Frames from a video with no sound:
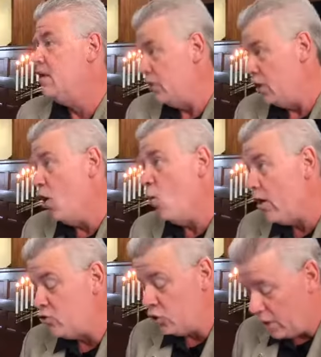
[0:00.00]
You know
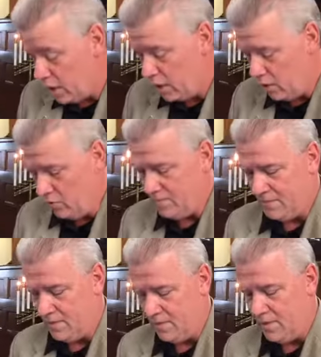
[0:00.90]
what you
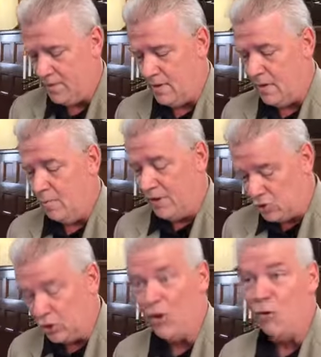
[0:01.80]
know,
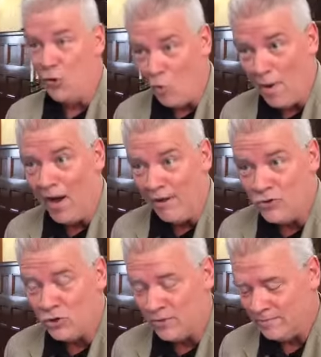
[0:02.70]
but you don't know
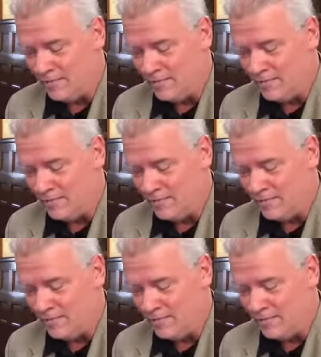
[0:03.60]
much.